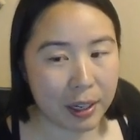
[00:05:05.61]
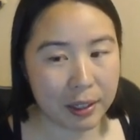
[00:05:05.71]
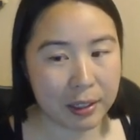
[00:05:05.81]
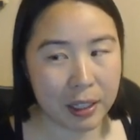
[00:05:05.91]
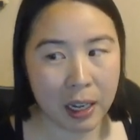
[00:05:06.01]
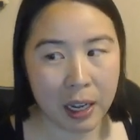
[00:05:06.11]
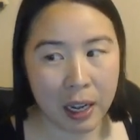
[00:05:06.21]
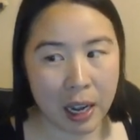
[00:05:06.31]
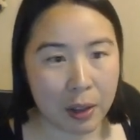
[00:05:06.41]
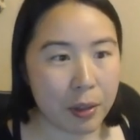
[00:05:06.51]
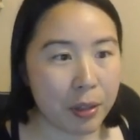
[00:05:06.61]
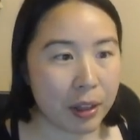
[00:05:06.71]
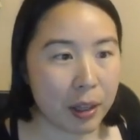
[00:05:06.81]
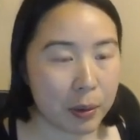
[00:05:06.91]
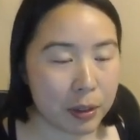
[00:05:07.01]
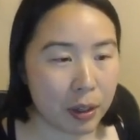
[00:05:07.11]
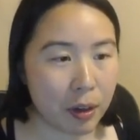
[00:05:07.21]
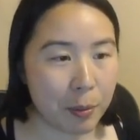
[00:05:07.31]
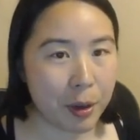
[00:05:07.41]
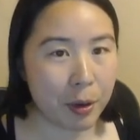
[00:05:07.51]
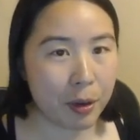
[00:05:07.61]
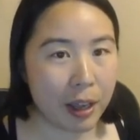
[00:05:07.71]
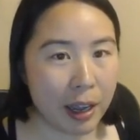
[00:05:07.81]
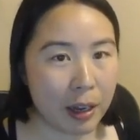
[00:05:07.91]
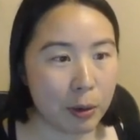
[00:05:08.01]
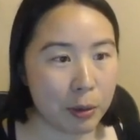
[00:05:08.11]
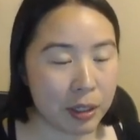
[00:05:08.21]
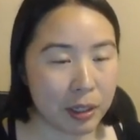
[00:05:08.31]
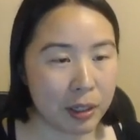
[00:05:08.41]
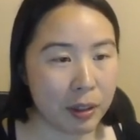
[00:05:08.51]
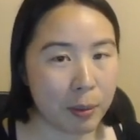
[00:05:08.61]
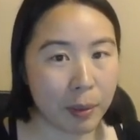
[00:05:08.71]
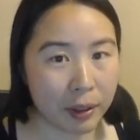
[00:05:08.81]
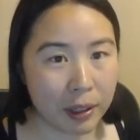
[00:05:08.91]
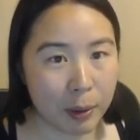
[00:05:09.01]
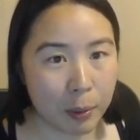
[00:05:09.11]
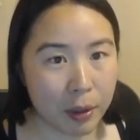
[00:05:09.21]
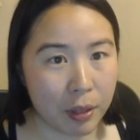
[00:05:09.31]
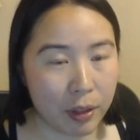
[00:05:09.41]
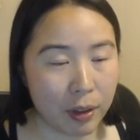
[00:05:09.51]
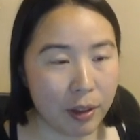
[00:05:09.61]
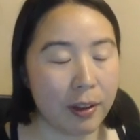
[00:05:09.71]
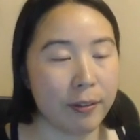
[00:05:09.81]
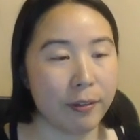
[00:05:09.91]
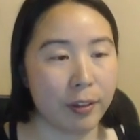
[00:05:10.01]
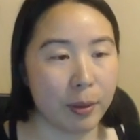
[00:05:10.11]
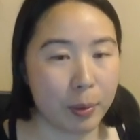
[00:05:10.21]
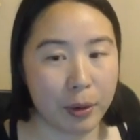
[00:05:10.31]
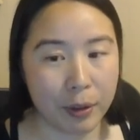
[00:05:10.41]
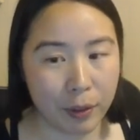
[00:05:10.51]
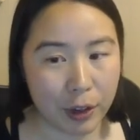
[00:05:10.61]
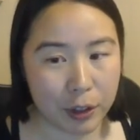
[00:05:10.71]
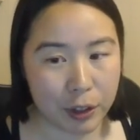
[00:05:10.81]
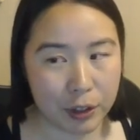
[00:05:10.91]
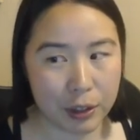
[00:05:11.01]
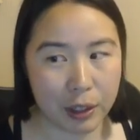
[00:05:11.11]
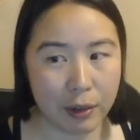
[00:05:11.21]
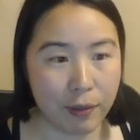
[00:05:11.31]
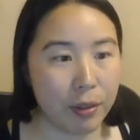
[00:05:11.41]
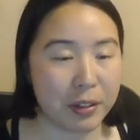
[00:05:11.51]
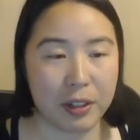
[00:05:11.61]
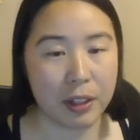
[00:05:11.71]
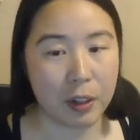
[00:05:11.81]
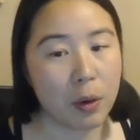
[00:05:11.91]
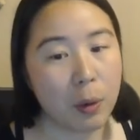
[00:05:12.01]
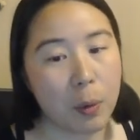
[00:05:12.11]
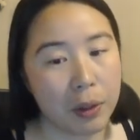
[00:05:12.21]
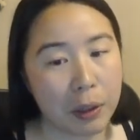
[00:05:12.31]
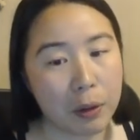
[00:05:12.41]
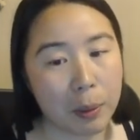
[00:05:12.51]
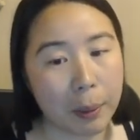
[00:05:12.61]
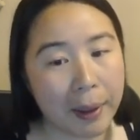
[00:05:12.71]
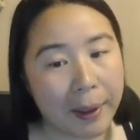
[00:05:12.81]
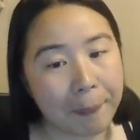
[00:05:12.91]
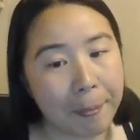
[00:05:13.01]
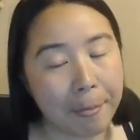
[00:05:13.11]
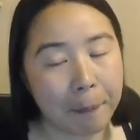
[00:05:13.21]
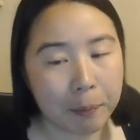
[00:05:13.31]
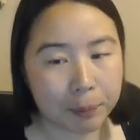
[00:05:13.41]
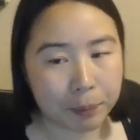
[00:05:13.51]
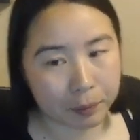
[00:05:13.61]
In this case, I don't think he was going to be okay losing the money with the in-flip renovations if things didn't go according to the plan.